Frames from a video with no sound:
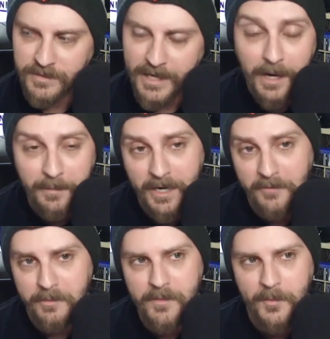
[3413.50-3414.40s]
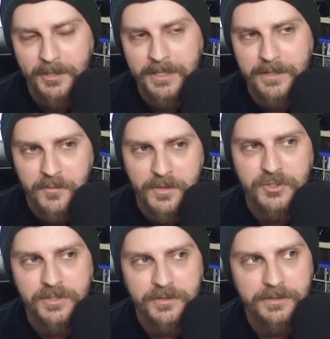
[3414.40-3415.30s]
True. I mean, I remember playing the
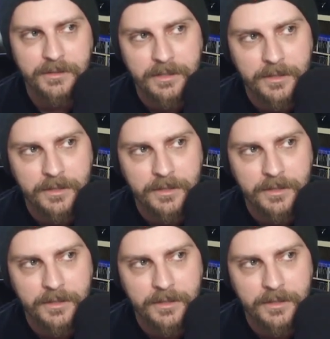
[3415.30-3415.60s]
original.